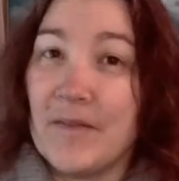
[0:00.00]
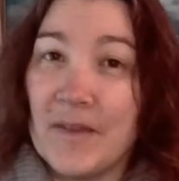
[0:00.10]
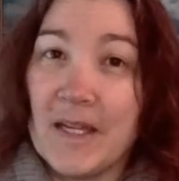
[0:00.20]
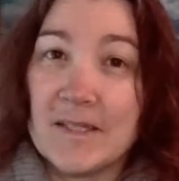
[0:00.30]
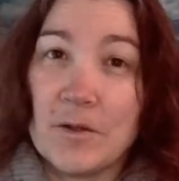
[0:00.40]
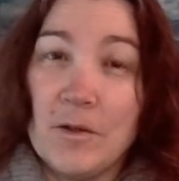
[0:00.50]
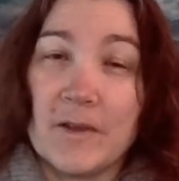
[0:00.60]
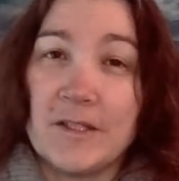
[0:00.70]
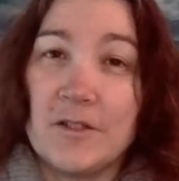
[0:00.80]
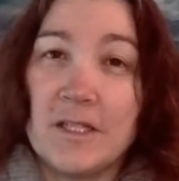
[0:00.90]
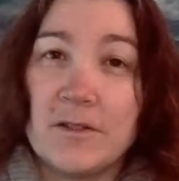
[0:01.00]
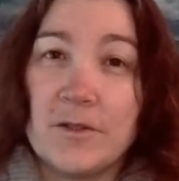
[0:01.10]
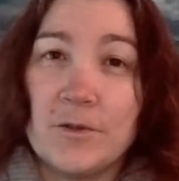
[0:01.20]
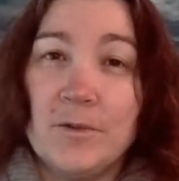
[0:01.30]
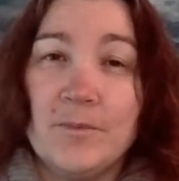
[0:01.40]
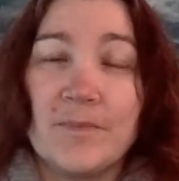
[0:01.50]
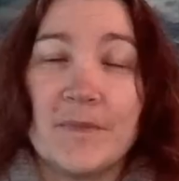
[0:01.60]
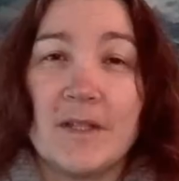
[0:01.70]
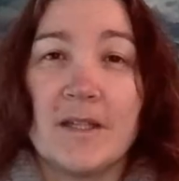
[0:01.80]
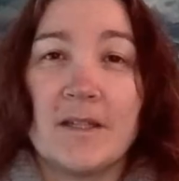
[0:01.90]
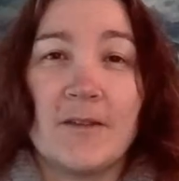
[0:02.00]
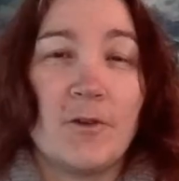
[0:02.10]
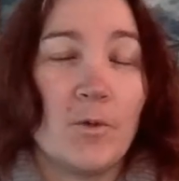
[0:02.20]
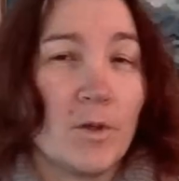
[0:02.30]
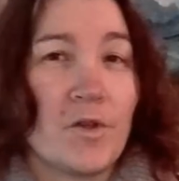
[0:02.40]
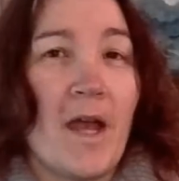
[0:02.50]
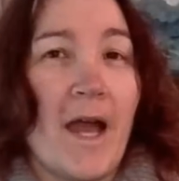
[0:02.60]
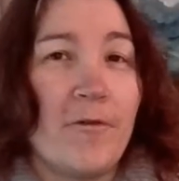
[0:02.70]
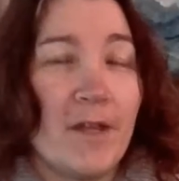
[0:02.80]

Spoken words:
And that is all that you need to do. And if you want to have